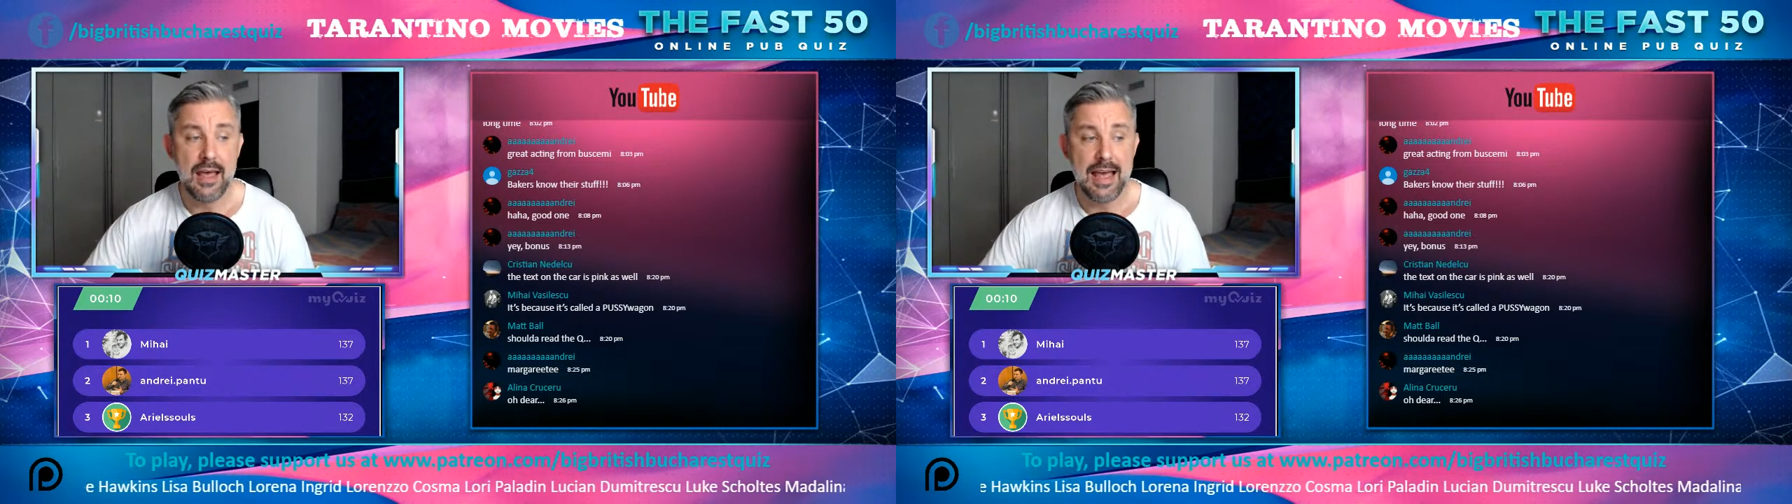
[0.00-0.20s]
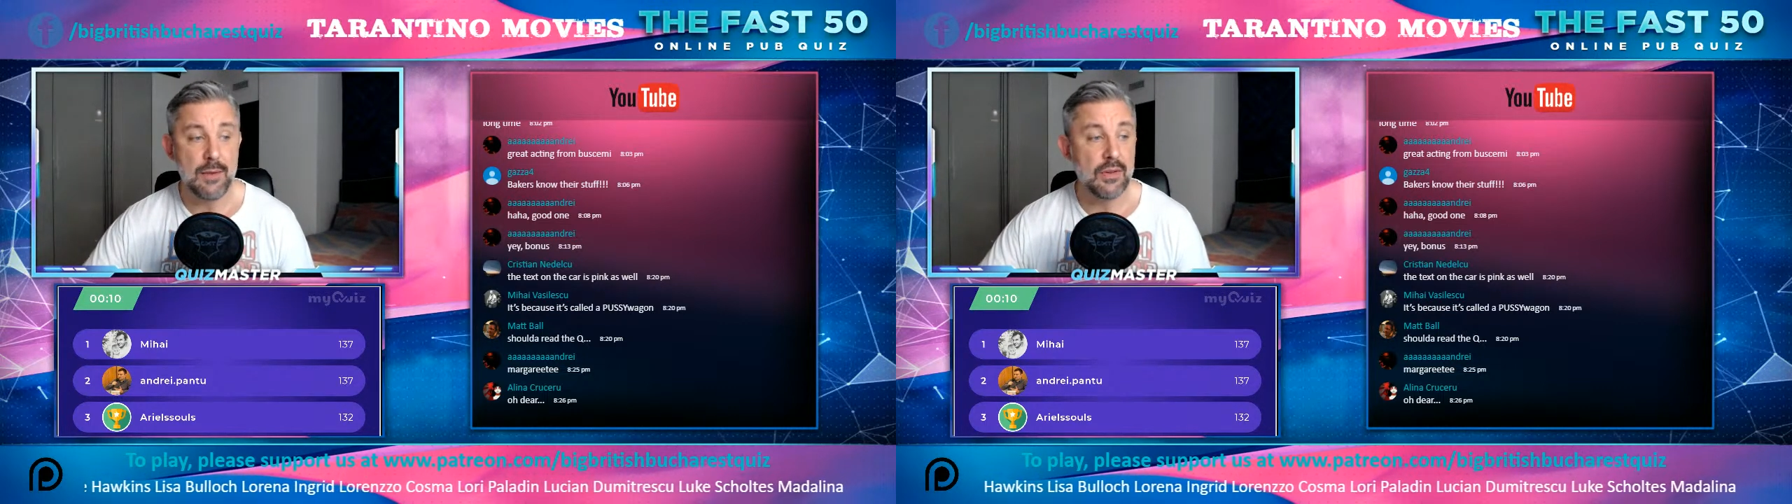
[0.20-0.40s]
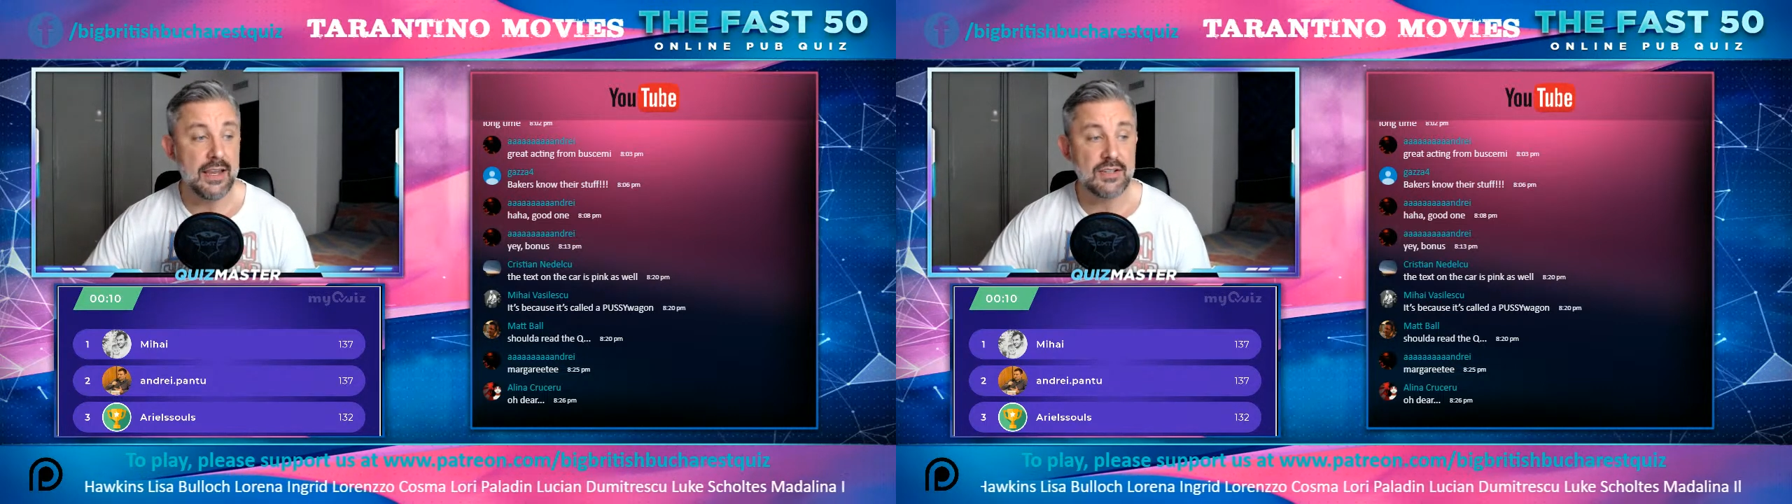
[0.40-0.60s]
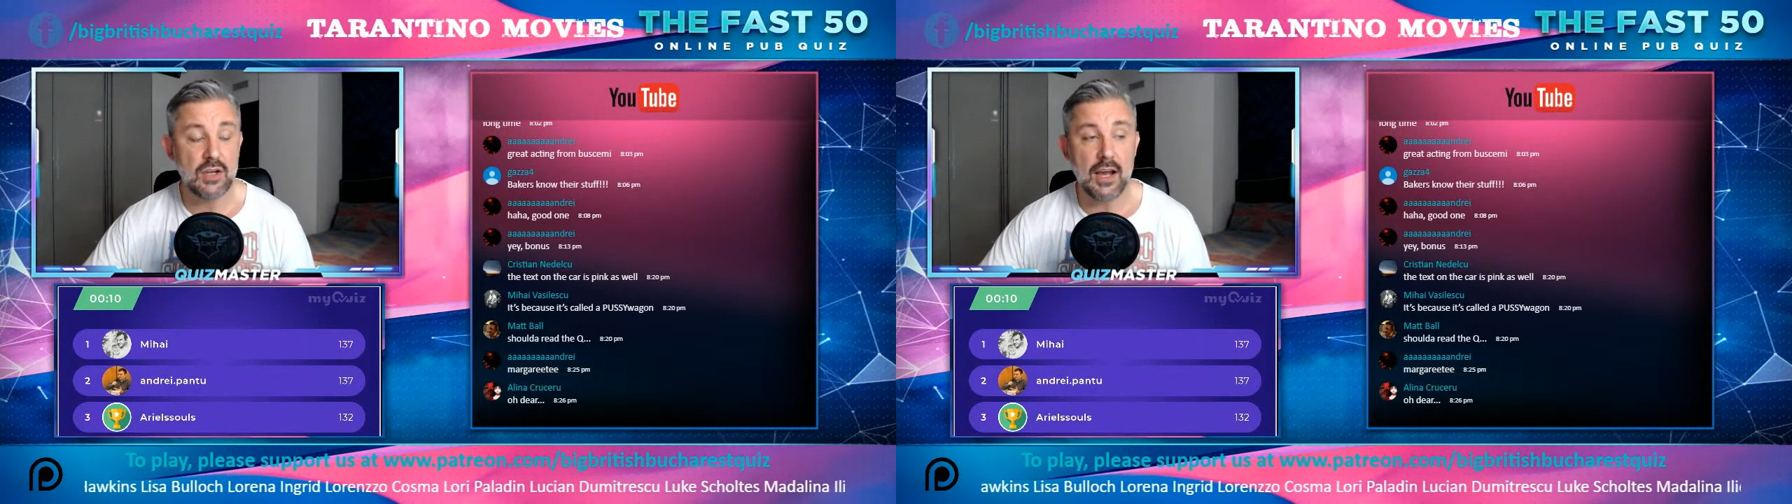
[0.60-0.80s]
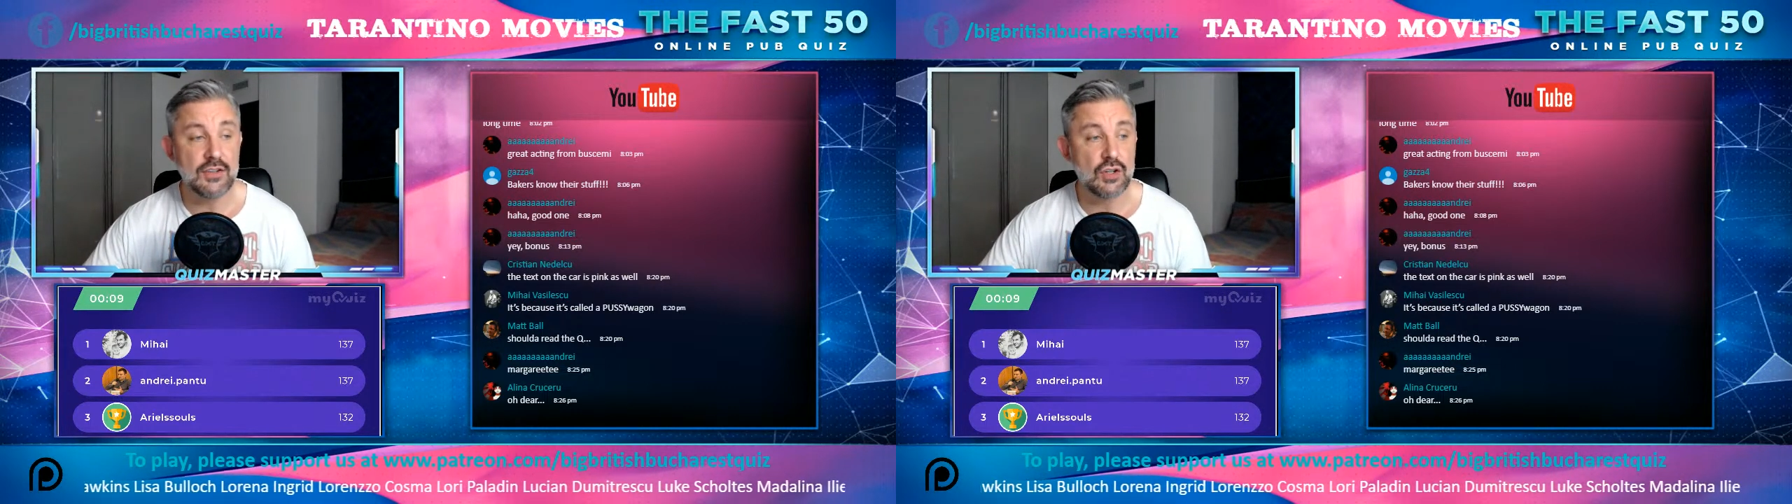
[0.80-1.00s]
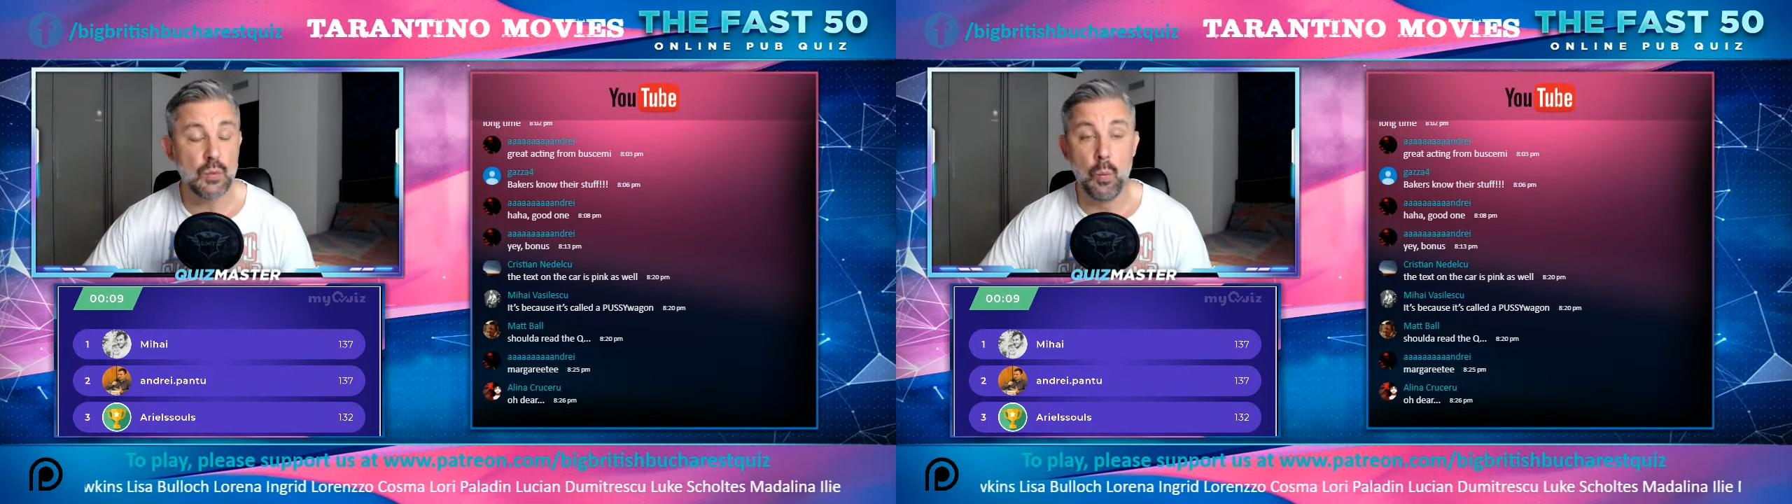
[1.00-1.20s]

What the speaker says: and with these guys, just